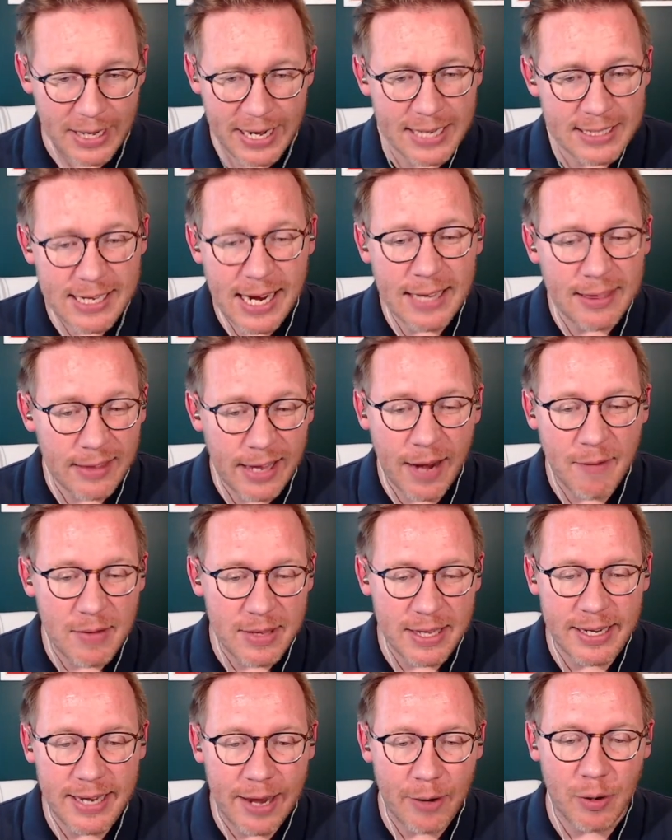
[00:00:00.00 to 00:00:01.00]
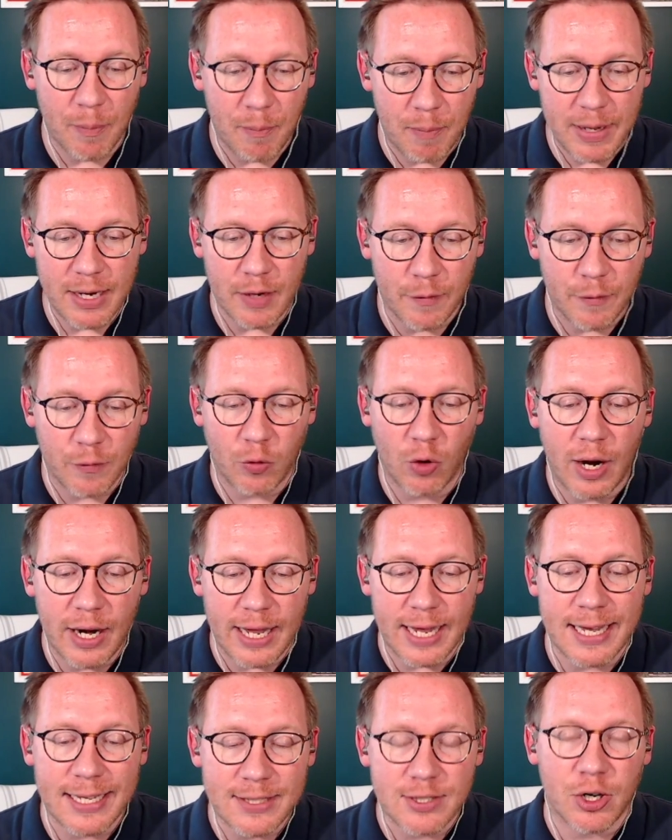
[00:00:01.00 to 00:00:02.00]
he's got everything there to be a
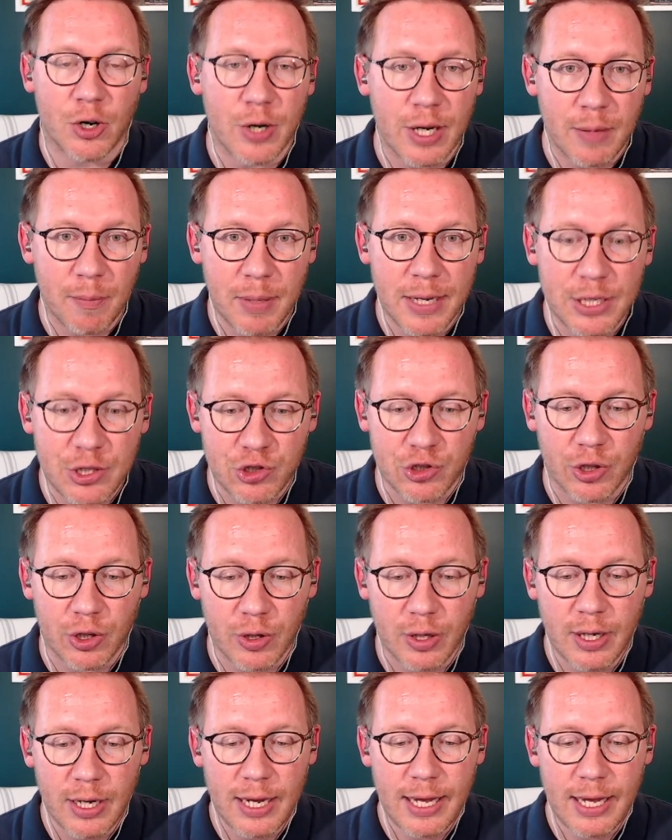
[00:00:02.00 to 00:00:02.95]
front-end starting pitcher